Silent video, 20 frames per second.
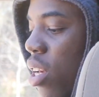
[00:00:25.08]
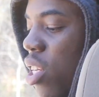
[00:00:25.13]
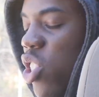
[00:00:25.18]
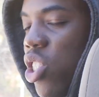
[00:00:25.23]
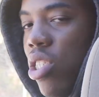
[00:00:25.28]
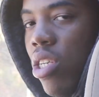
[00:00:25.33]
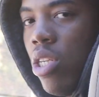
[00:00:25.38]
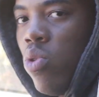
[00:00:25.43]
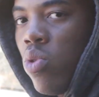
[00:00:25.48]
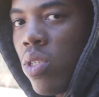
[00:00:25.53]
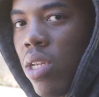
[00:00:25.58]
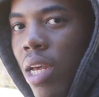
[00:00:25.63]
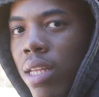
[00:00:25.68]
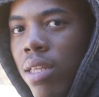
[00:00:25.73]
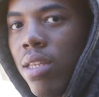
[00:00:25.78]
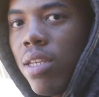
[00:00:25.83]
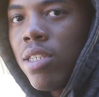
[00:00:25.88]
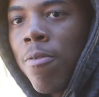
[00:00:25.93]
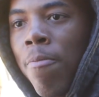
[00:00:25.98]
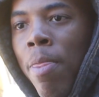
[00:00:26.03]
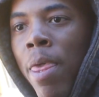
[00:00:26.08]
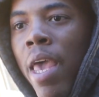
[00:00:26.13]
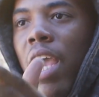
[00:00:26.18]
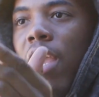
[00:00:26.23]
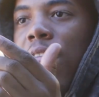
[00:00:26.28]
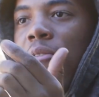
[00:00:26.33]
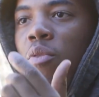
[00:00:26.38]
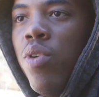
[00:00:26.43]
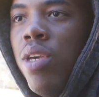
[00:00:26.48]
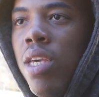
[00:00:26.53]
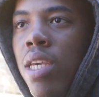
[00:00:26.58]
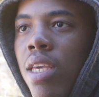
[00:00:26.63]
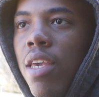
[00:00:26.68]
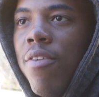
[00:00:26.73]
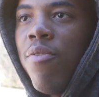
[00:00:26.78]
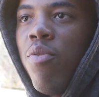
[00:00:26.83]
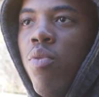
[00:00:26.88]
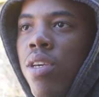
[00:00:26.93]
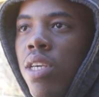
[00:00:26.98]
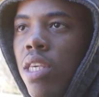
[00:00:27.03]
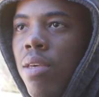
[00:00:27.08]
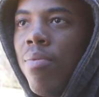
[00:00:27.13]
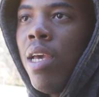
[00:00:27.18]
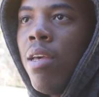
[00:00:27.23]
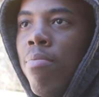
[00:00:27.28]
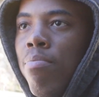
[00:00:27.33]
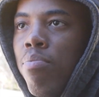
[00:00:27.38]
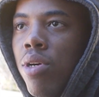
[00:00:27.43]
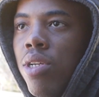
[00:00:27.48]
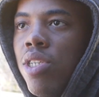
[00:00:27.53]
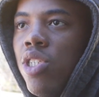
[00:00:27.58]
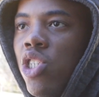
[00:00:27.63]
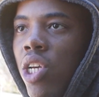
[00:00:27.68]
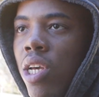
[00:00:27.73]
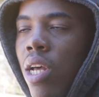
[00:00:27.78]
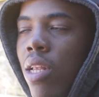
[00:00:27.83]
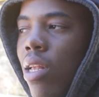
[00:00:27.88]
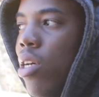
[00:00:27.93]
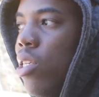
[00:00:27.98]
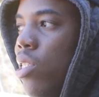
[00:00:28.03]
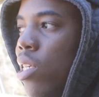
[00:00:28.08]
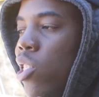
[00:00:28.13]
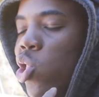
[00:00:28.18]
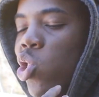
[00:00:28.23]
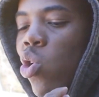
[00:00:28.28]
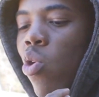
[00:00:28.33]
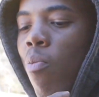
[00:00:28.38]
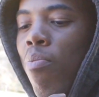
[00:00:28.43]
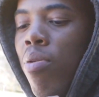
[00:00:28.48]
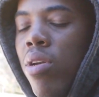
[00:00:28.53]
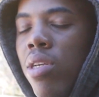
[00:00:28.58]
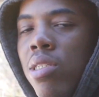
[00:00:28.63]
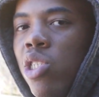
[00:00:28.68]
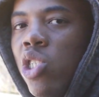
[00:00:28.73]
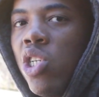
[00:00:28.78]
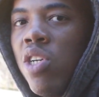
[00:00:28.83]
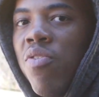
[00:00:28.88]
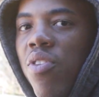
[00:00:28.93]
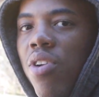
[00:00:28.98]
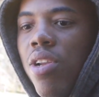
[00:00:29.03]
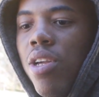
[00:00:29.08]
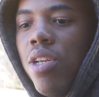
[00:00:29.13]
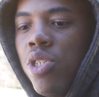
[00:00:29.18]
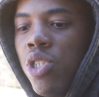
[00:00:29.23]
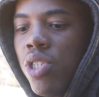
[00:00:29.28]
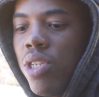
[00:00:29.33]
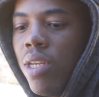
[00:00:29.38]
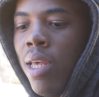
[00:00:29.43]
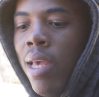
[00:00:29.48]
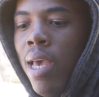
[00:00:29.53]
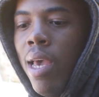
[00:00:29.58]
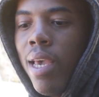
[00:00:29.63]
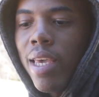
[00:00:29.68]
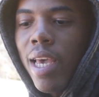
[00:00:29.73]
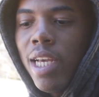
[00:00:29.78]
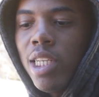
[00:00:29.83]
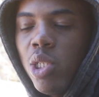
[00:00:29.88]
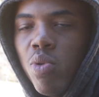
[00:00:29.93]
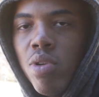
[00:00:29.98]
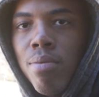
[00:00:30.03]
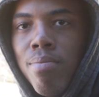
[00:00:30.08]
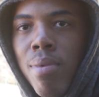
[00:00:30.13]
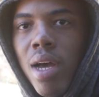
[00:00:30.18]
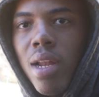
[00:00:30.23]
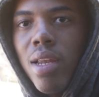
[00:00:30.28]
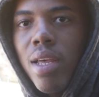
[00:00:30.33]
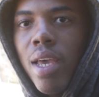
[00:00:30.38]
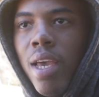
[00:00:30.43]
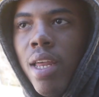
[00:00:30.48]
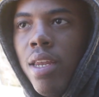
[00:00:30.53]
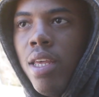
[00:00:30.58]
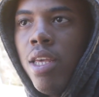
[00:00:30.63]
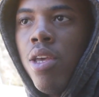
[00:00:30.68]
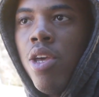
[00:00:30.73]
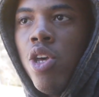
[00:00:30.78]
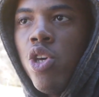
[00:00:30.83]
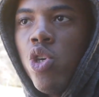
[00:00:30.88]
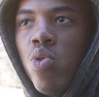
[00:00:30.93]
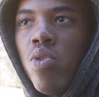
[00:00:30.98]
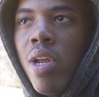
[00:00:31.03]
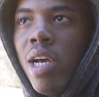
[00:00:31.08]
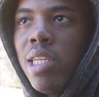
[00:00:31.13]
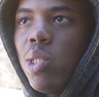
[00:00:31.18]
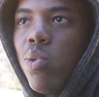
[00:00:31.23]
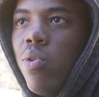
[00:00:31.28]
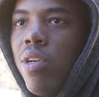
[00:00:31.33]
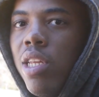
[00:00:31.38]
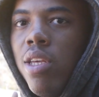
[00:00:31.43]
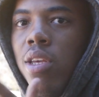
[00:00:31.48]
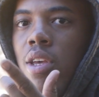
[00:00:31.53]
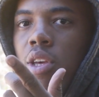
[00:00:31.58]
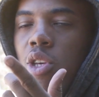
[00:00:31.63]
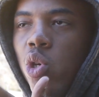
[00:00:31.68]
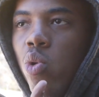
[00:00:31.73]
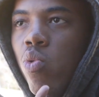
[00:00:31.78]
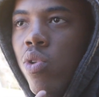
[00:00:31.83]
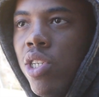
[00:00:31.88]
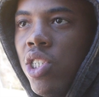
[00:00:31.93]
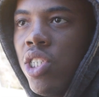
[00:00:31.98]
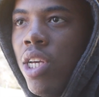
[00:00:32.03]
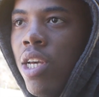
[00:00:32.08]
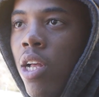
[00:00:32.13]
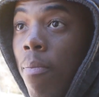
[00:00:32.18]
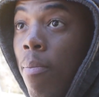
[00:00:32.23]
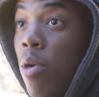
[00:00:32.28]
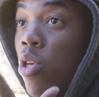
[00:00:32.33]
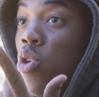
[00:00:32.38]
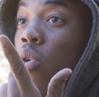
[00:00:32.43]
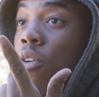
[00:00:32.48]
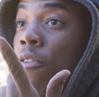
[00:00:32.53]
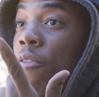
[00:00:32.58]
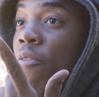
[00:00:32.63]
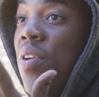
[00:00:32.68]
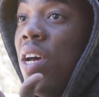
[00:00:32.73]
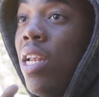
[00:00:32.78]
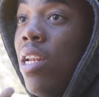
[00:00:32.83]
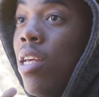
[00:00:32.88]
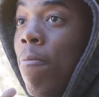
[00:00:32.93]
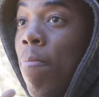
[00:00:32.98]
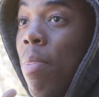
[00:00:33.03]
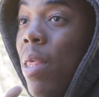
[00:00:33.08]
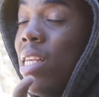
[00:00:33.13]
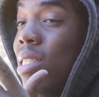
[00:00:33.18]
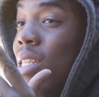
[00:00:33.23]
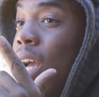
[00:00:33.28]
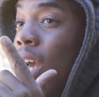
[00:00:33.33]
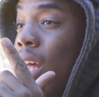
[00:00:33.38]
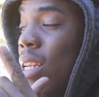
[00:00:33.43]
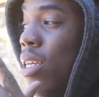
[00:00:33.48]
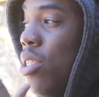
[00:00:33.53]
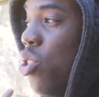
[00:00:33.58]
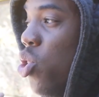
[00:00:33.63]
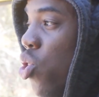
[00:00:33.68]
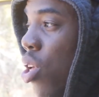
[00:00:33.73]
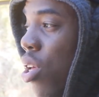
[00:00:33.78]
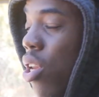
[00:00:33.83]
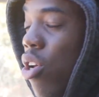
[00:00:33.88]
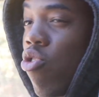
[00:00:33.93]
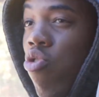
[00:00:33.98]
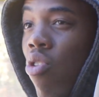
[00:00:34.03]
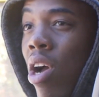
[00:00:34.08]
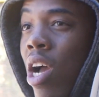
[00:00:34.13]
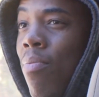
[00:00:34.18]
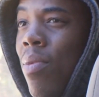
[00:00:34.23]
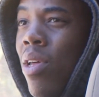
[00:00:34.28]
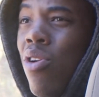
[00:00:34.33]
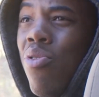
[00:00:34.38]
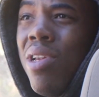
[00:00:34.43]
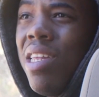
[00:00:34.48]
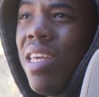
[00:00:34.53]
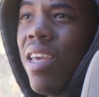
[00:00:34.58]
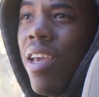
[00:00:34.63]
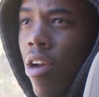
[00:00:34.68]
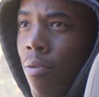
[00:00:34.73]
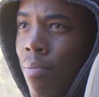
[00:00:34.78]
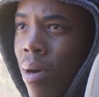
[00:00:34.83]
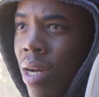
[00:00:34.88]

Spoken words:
it continues like this, if we keep getting put in jail, because they're just gonna put us in jail for little shit. Catch you with a bottle of Henny, you're not 20, you in jail, but you a felon. It's not necessarily the crime. They don't really care